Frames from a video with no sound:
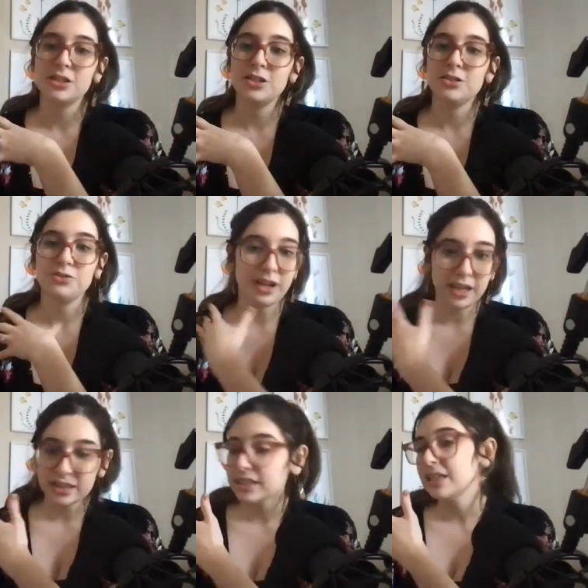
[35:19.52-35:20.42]
to
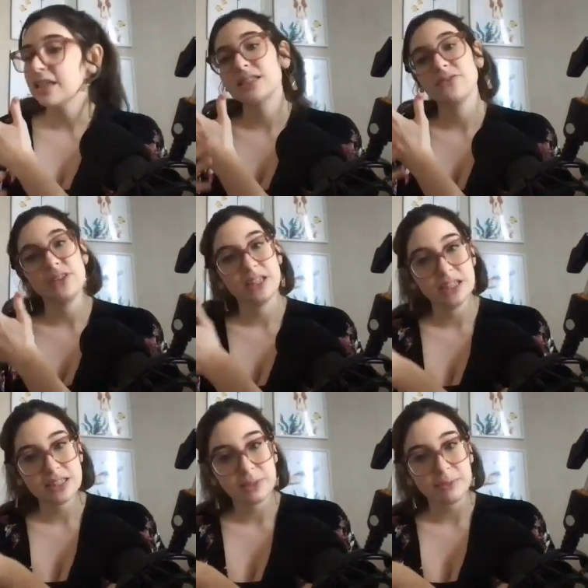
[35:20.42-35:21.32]
find things if they
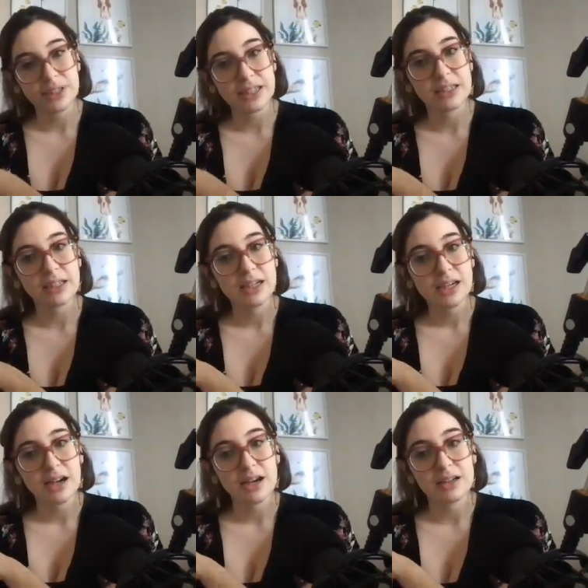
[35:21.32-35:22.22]
need something
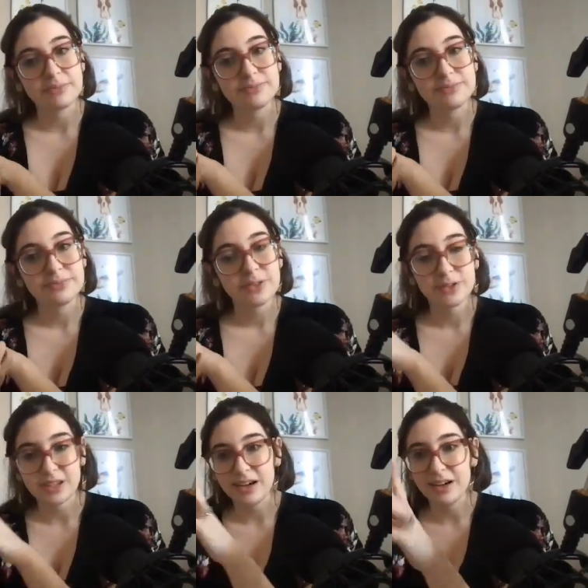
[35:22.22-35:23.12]
um,
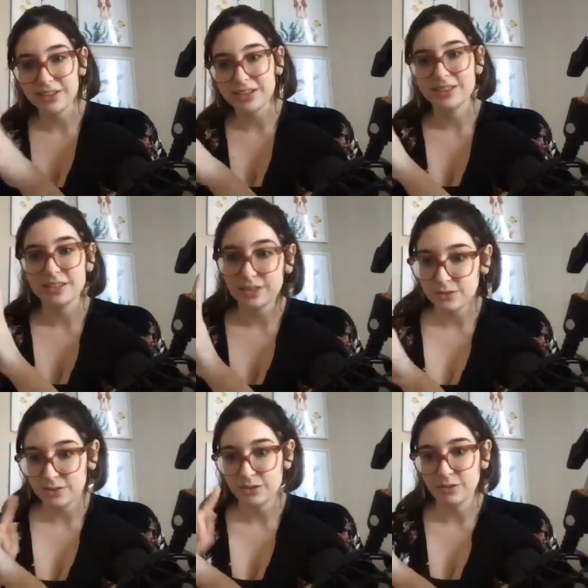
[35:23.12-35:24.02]
without having to
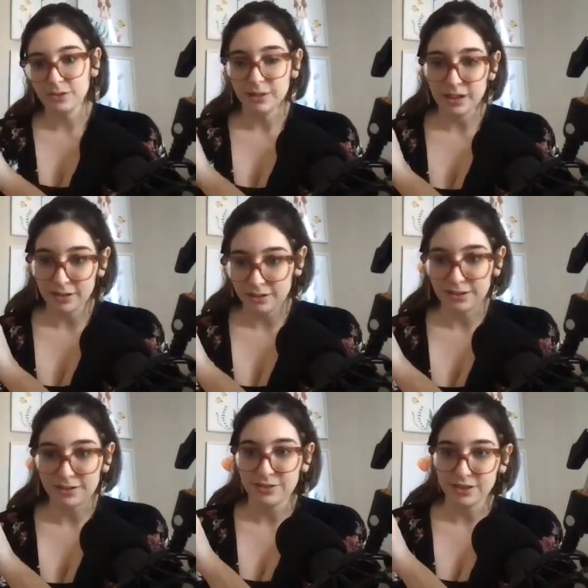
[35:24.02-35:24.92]
sort of go in a
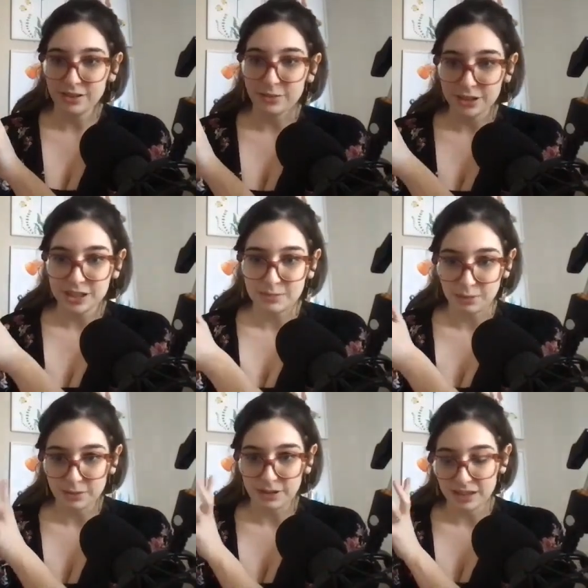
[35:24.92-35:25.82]
merry-go-round and figure out which team
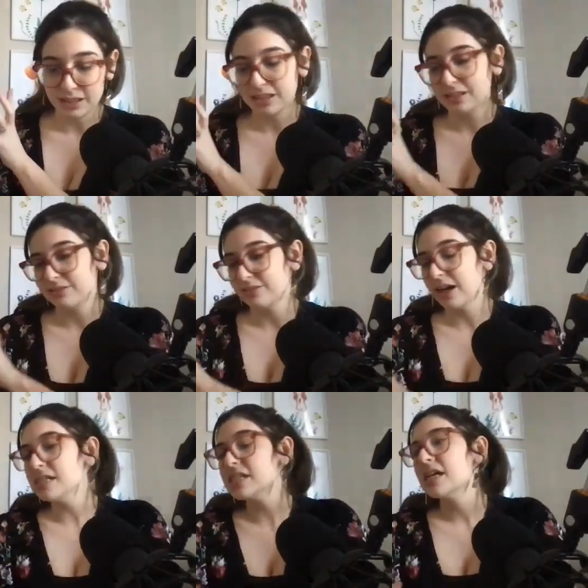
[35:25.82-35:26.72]
member they need to
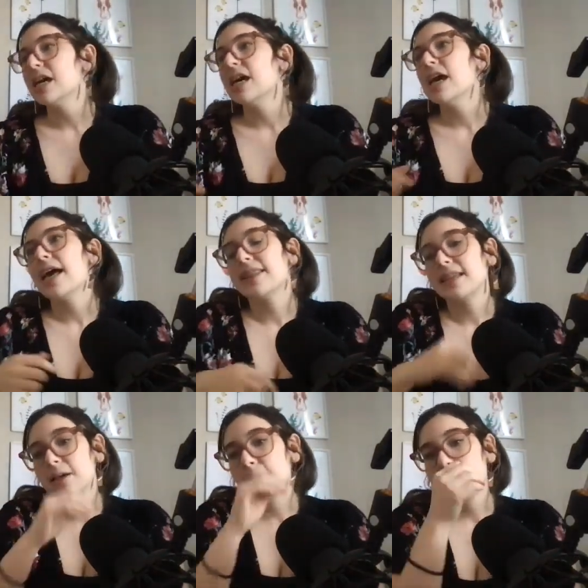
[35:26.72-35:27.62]
find. And
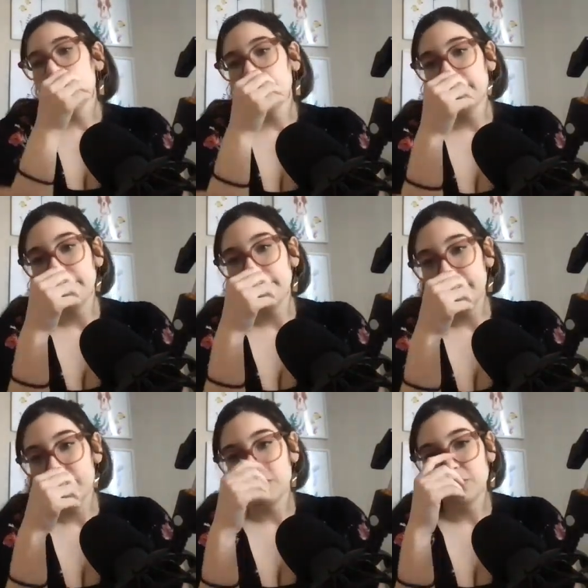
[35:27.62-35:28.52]
then, um,
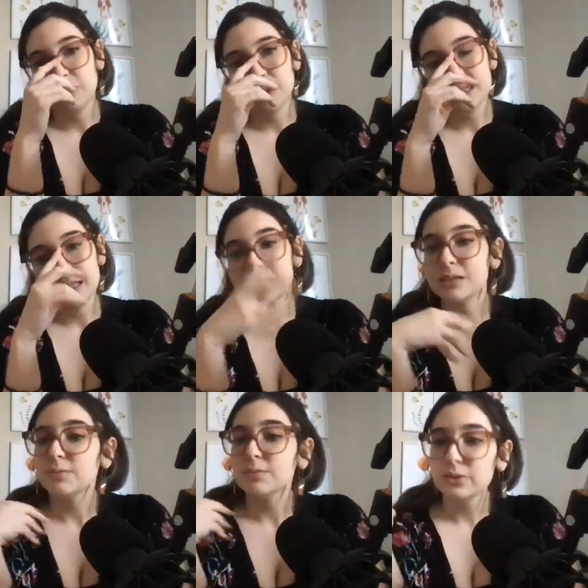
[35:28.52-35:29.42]
you know, once that
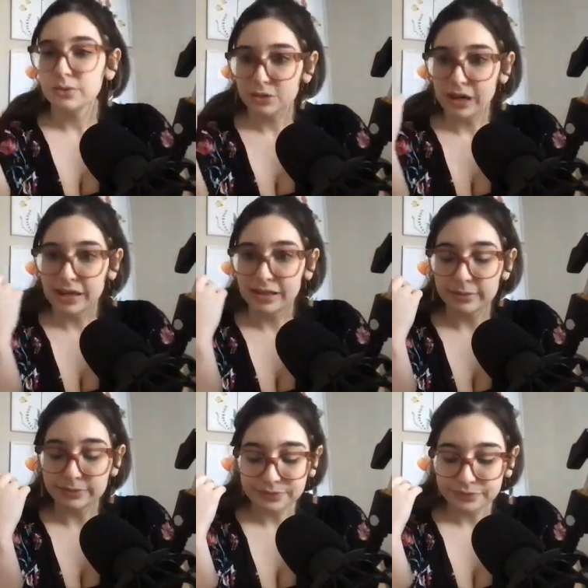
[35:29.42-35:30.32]
team member who trained
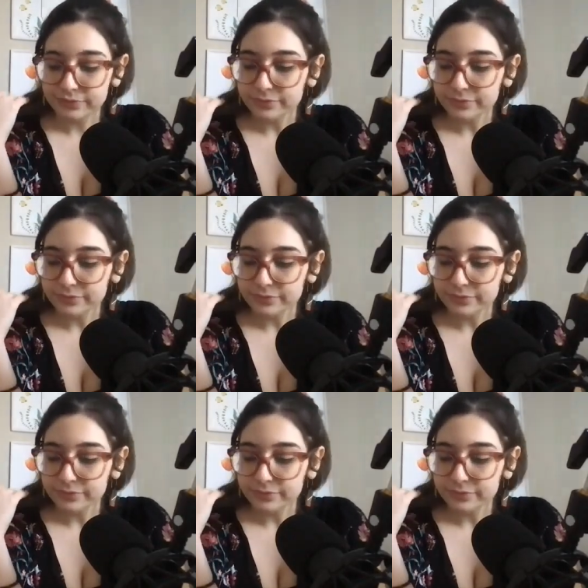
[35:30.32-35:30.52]
them